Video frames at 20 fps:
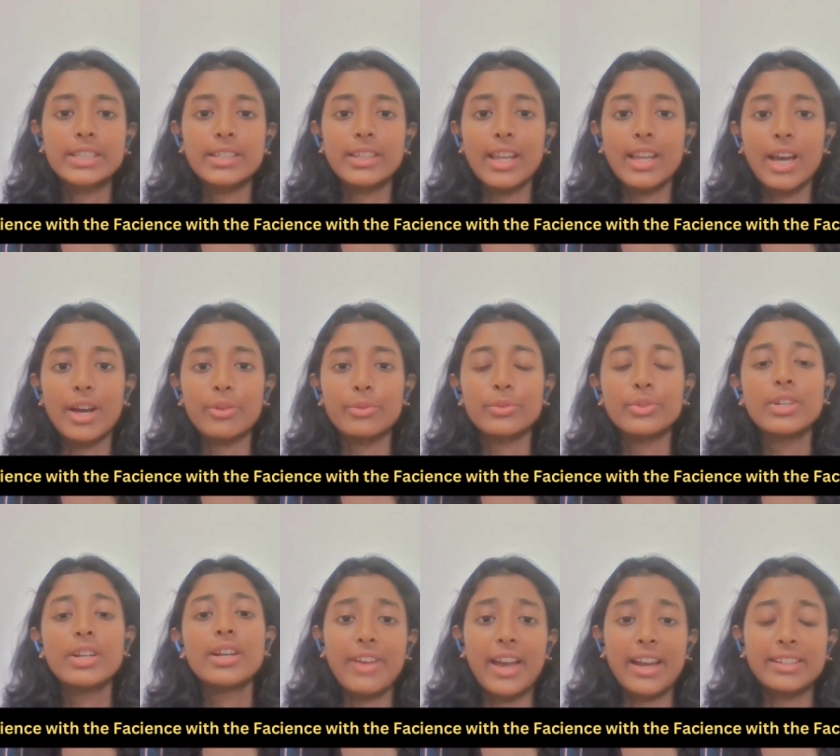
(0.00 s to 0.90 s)
Now,
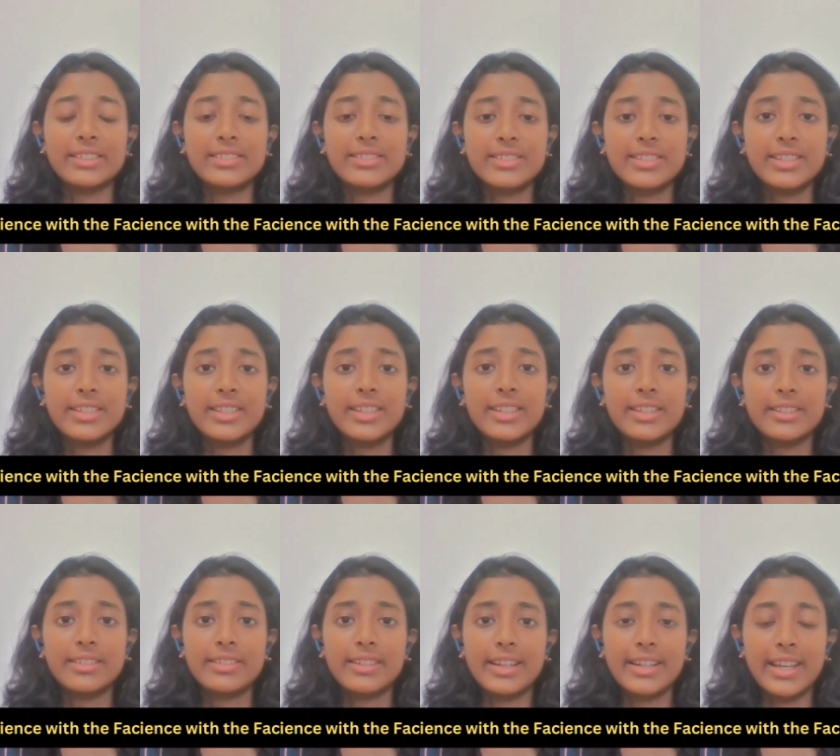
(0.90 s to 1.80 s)
faculty
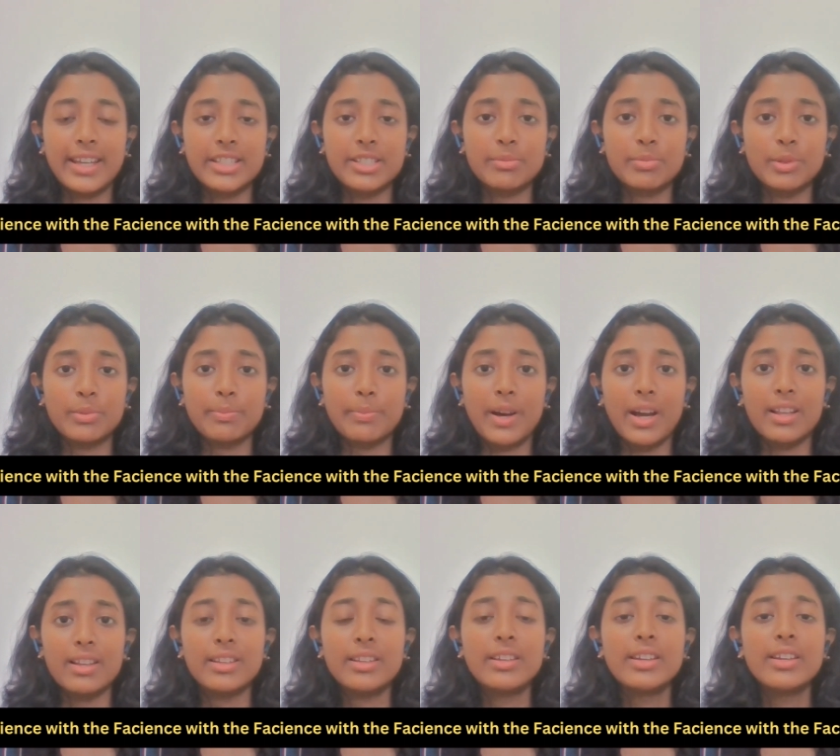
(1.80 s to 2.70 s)
here at IISER
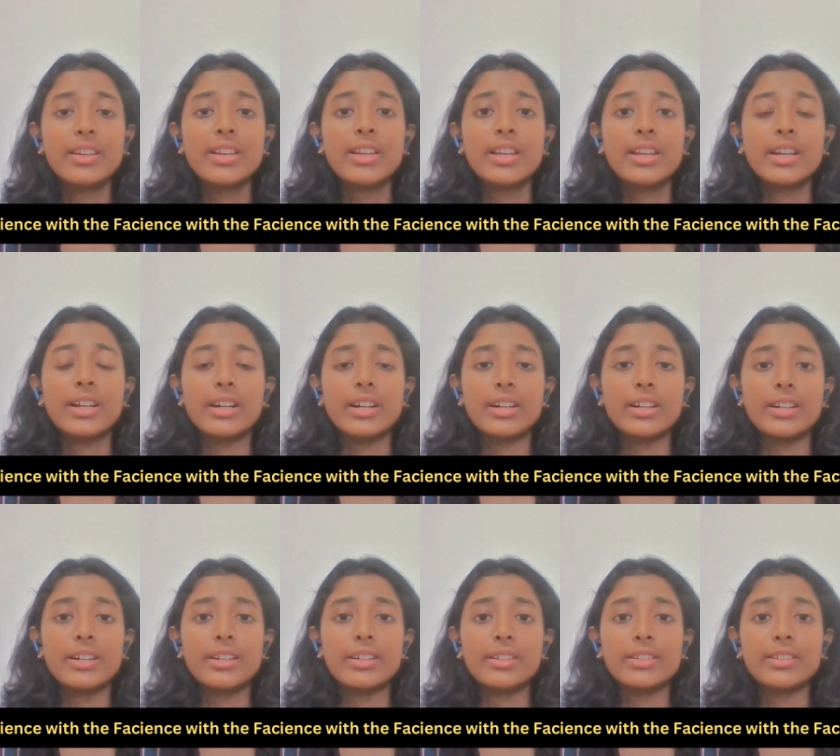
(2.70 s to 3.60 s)
Bhopal
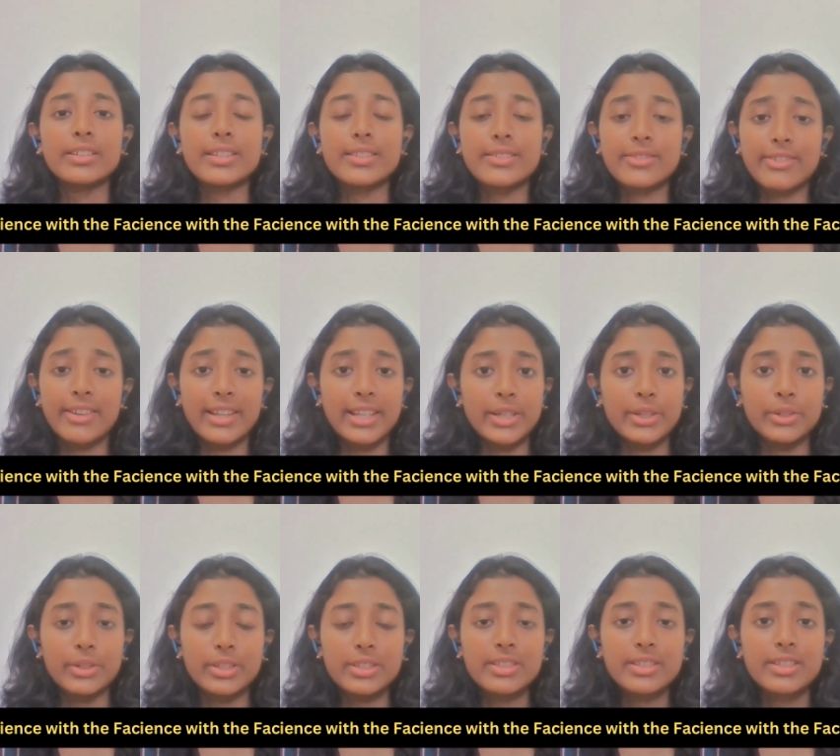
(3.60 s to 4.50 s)
is really
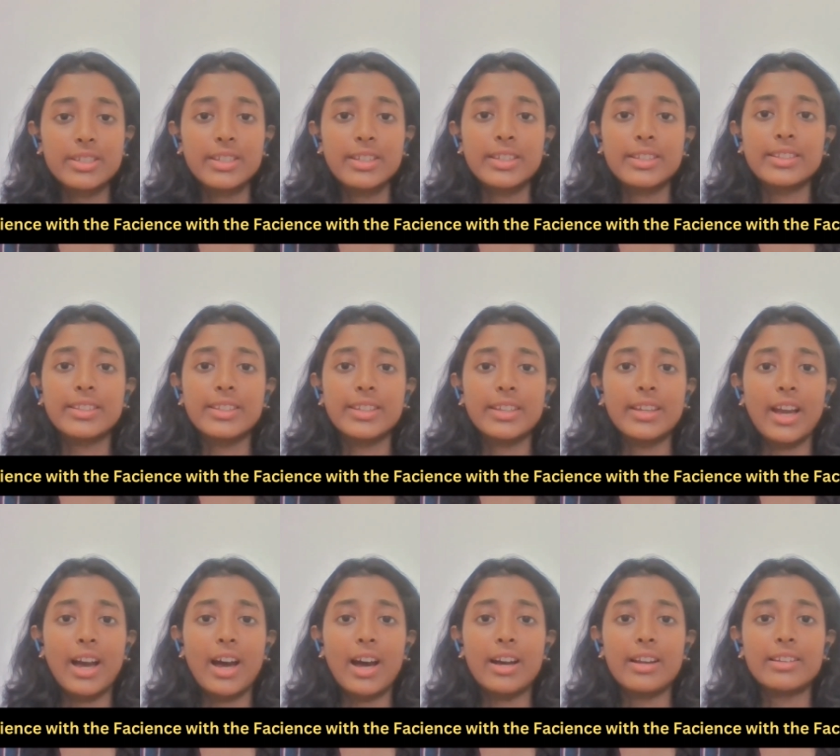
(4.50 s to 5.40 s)
good. They
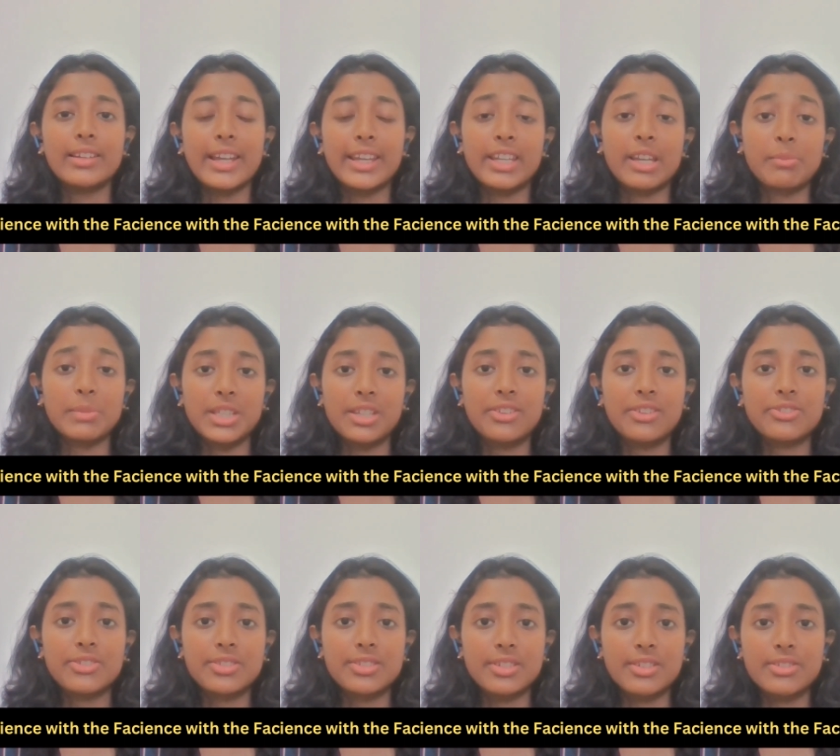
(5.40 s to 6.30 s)
are like
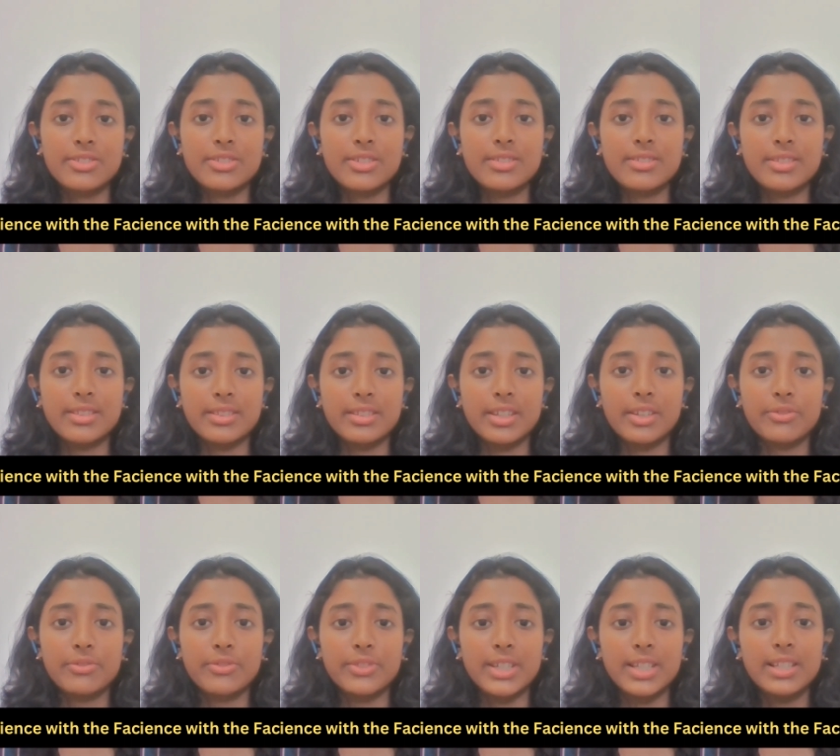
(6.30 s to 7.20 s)
eminent researchers in their
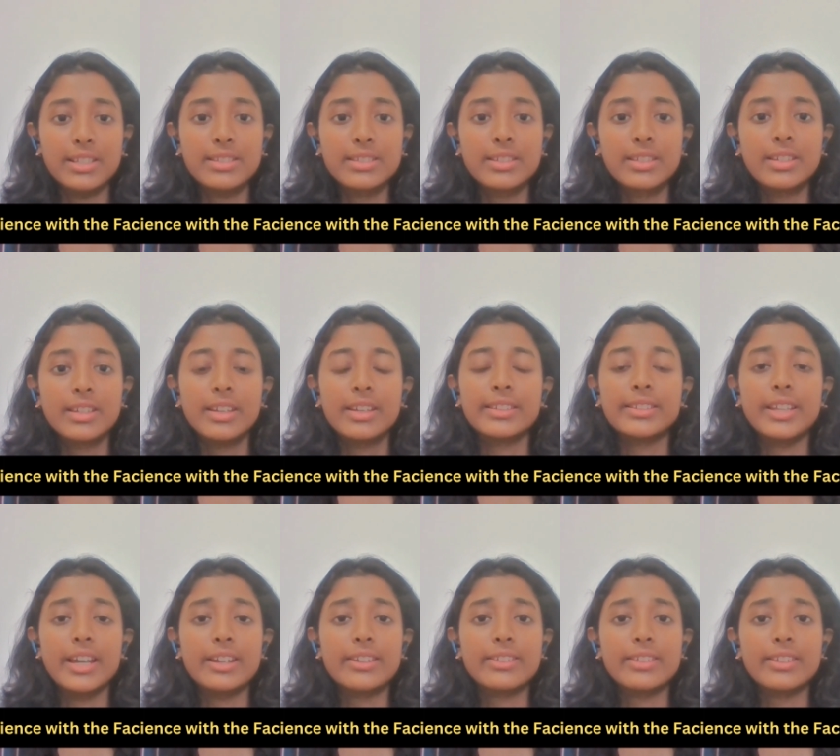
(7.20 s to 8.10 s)
field.
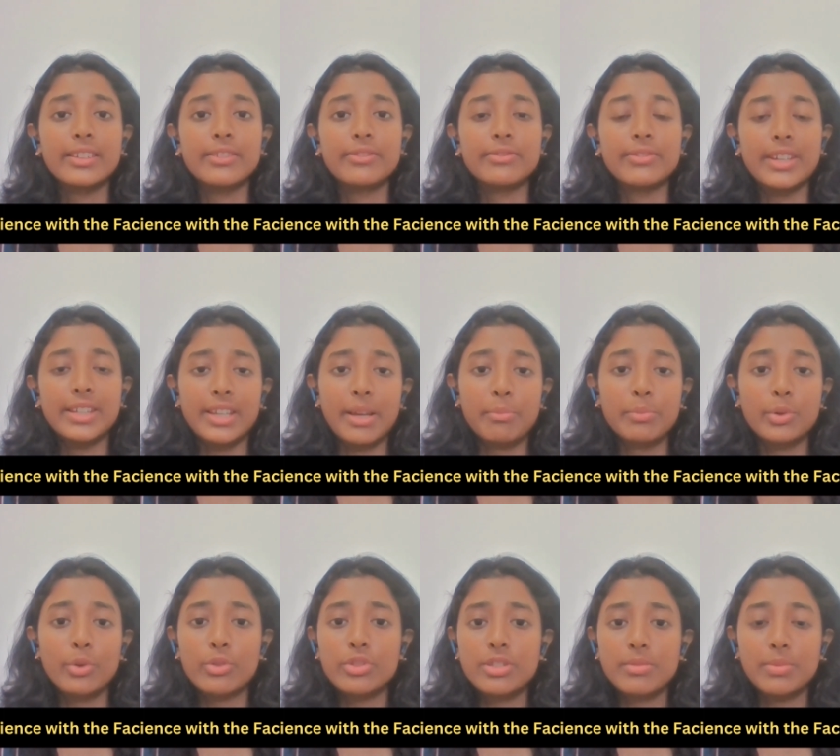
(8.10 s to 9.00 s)
They are very
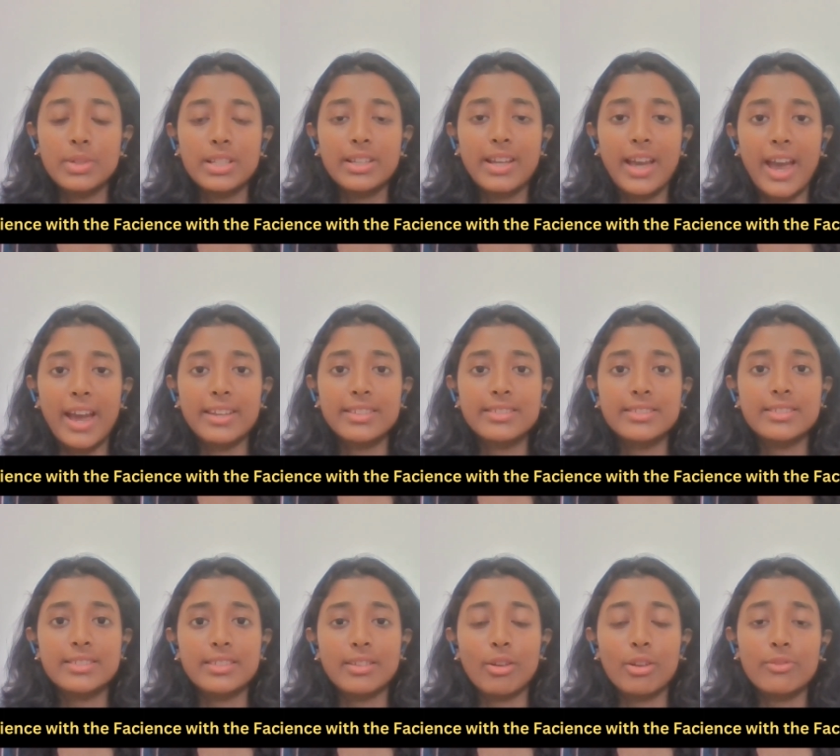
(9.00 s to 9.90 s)
approachable and
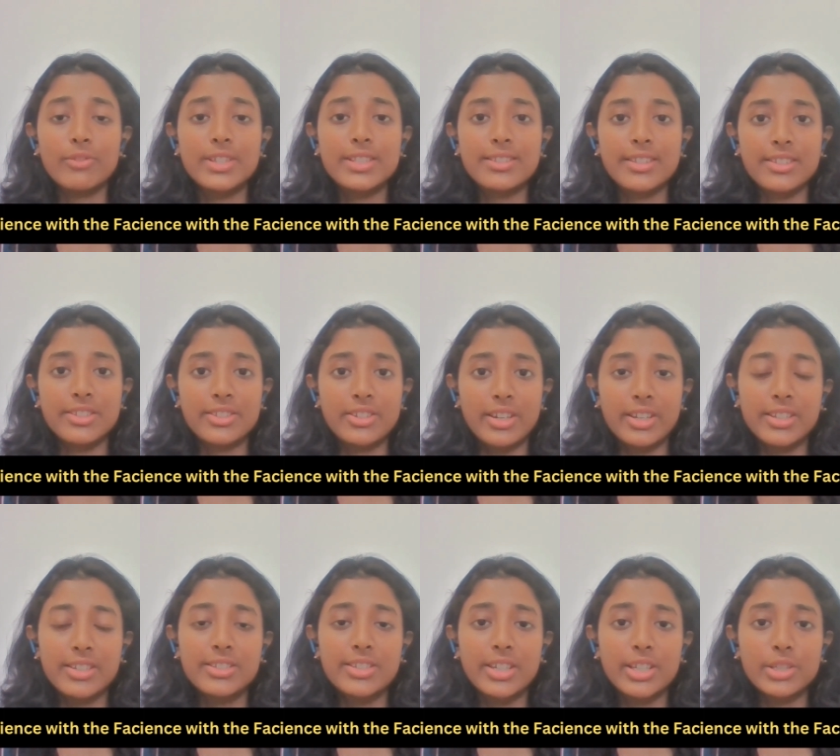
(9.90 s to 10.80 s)
always
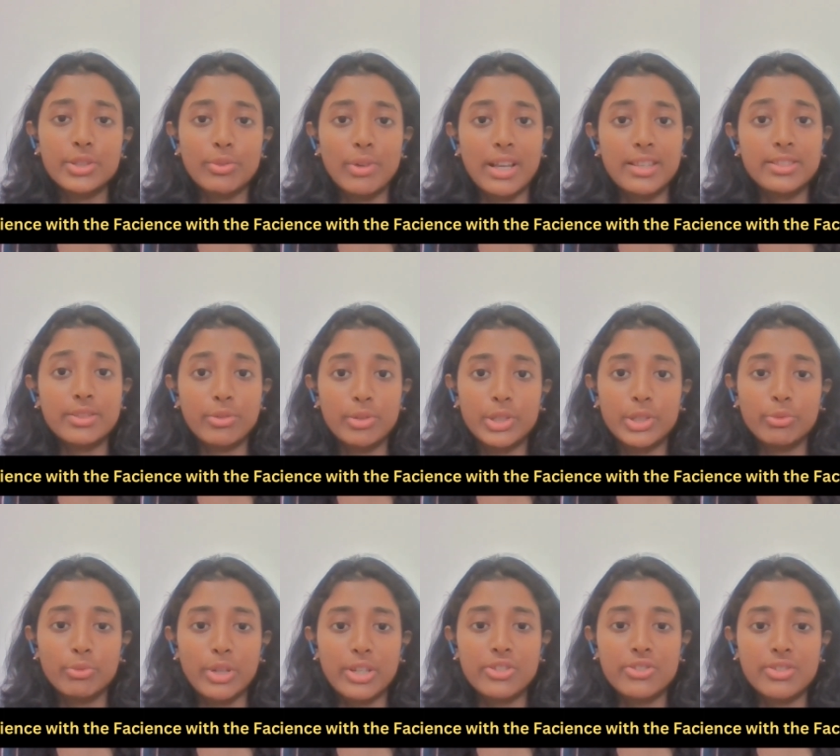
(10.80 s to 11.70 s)
encouraging to ask good
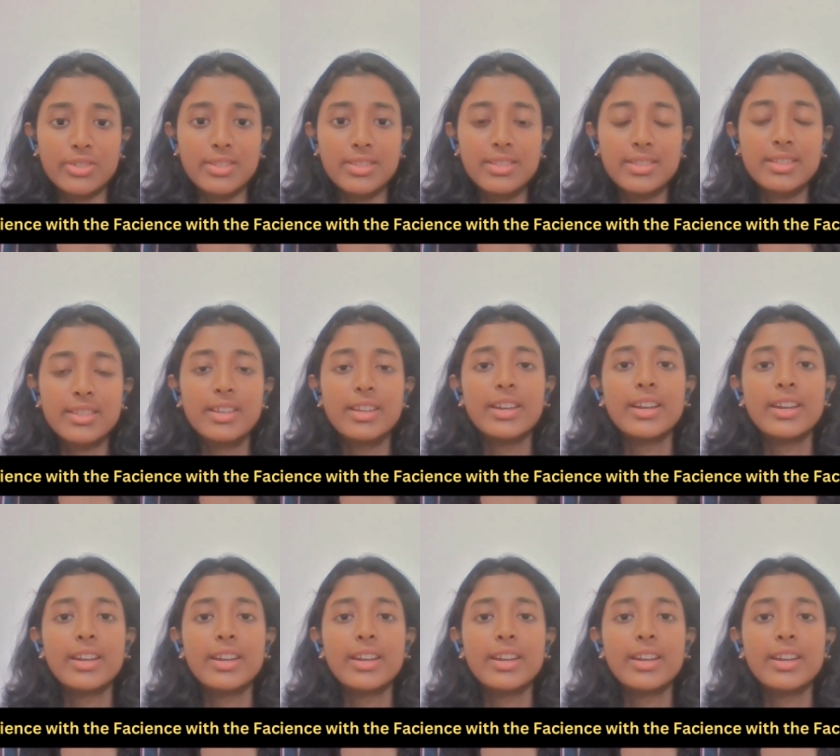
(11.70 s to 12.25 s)
questions.